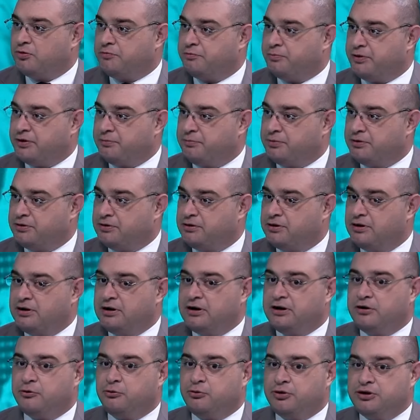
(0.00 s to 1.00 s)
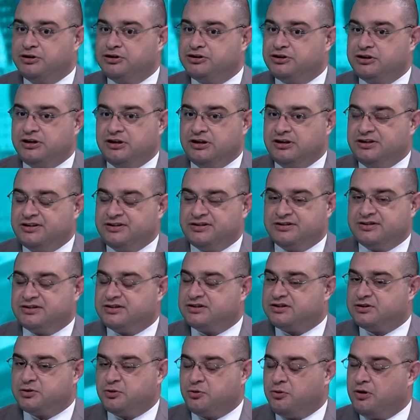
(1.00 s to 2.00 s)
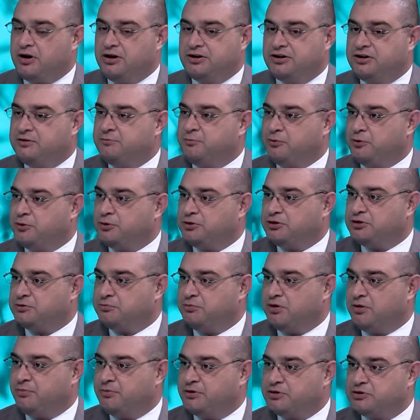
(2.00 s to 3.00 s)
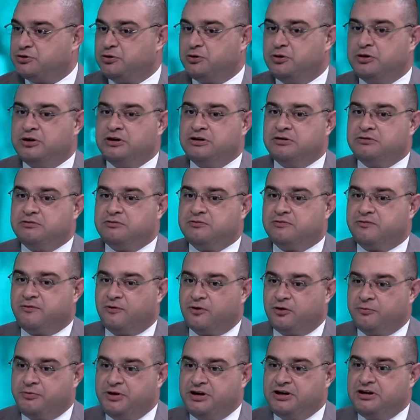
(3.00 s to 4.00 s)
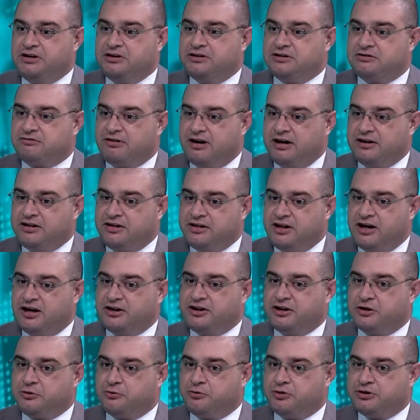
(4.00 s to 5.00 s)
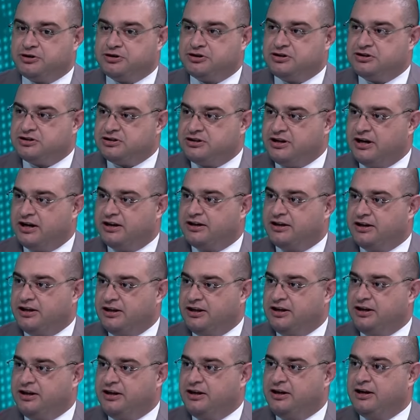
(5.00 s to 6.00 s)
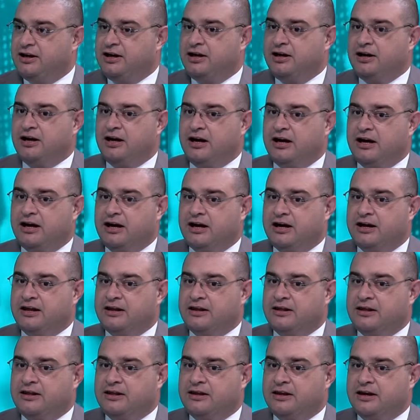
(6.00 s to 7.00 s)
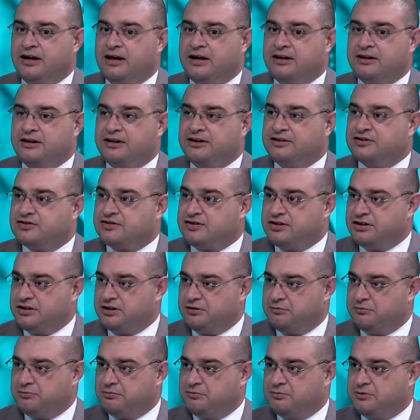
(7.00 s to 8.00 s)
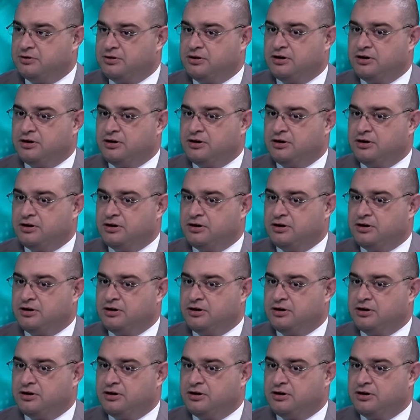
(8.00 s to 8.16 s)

of people, which is quite an important moment. So for me right now, the question is that he and his team,